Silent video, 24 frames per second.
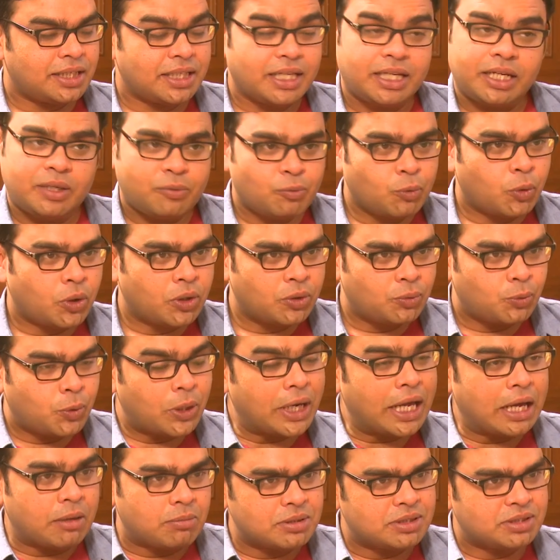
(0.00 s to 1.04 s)
And then
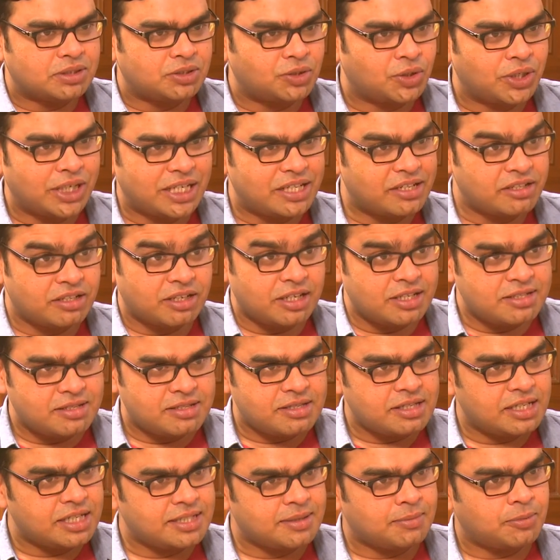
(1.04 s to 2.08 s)
what happens? You get really
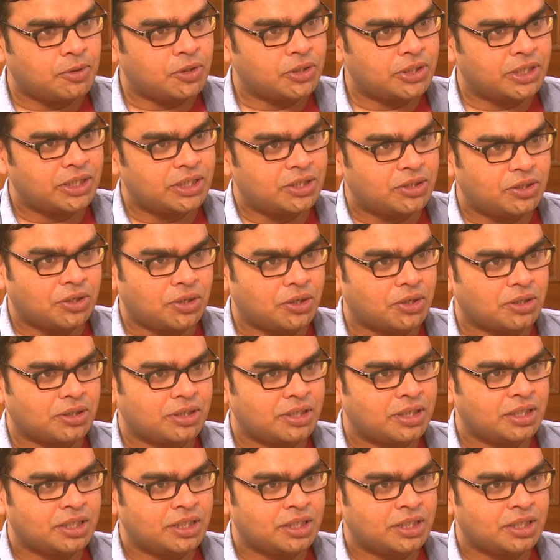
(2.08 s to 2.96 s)
serious about it, or?